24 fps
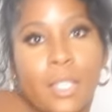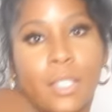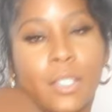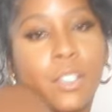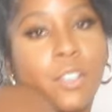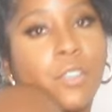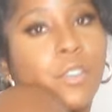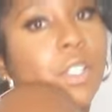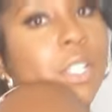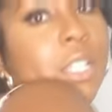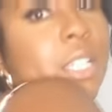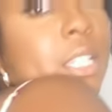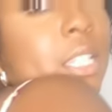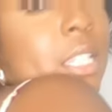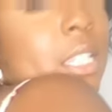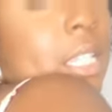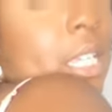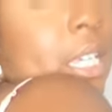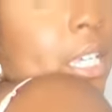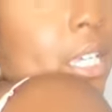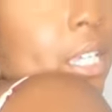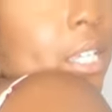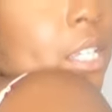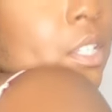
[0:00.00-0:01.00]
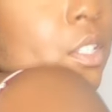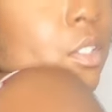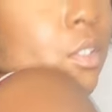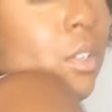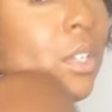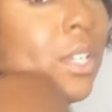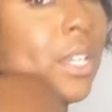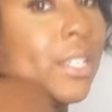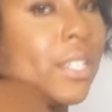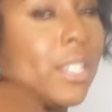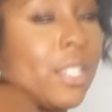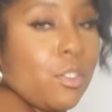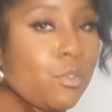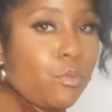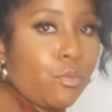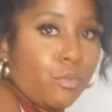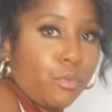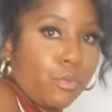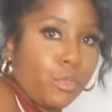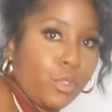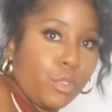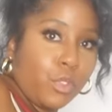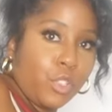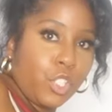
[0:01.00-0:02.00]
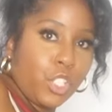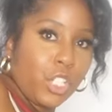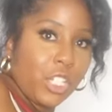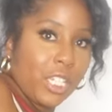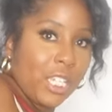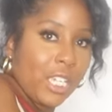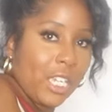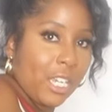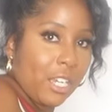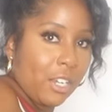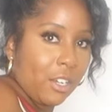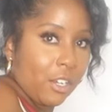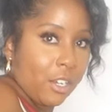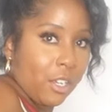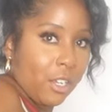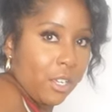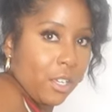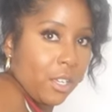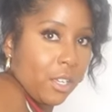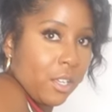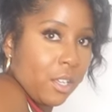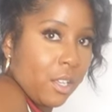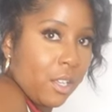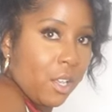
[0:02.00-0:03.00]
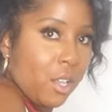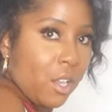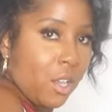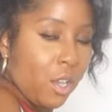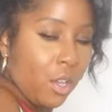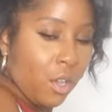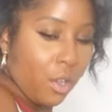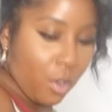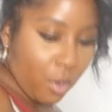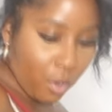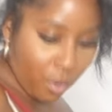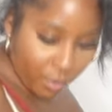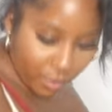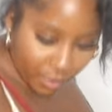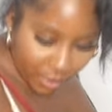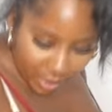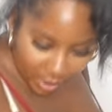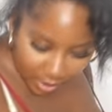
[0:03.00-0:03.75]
I don't know if you can see, it's got like this ruching here on the